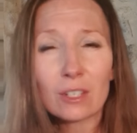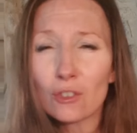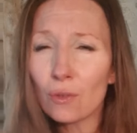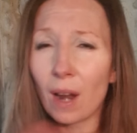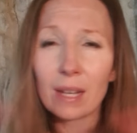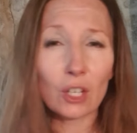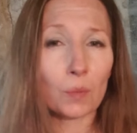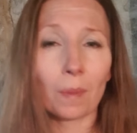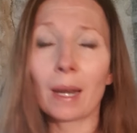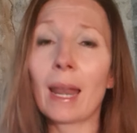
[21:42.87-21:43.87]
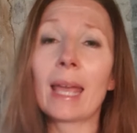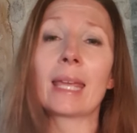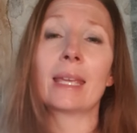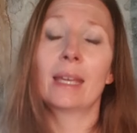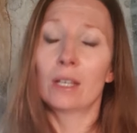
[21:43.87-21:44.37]
try and just
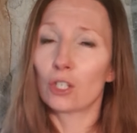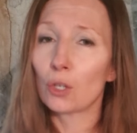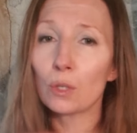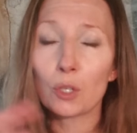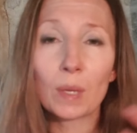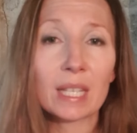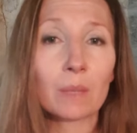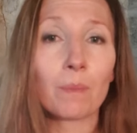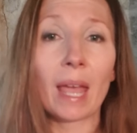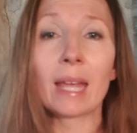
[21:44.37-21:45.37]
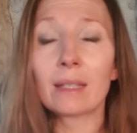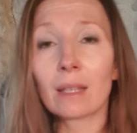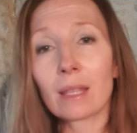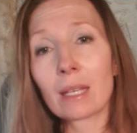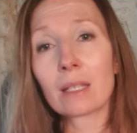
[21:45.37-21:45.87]
play to expand the
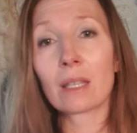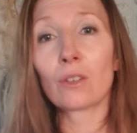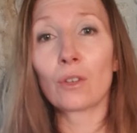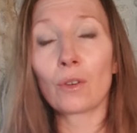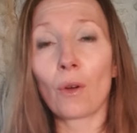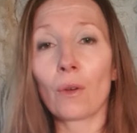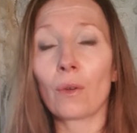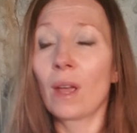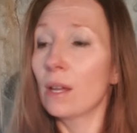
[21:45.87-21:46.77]
things that you know,